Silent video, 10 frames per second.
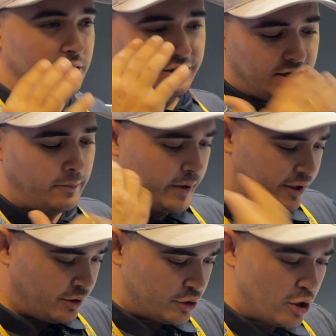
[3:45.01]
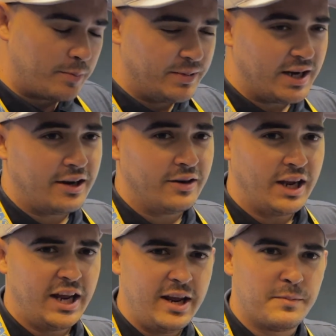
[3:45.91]
Simply you drop down,
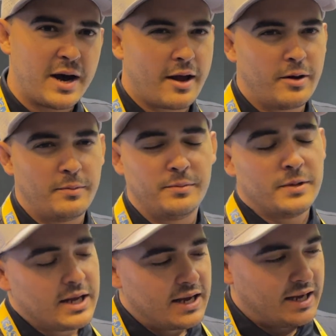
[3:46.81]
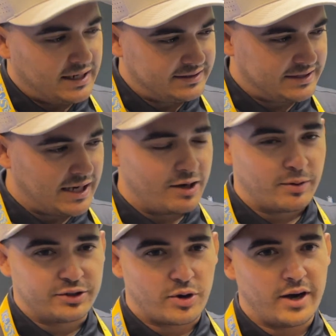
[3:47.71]
hit bottom, a steady
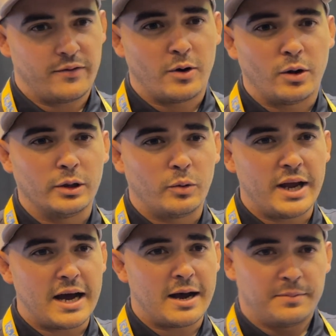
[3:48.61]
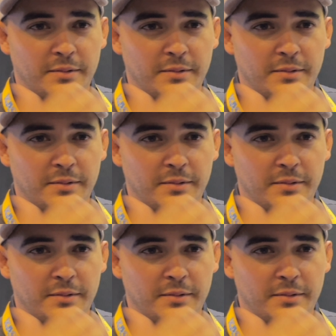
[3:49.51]
retrieve all the way up,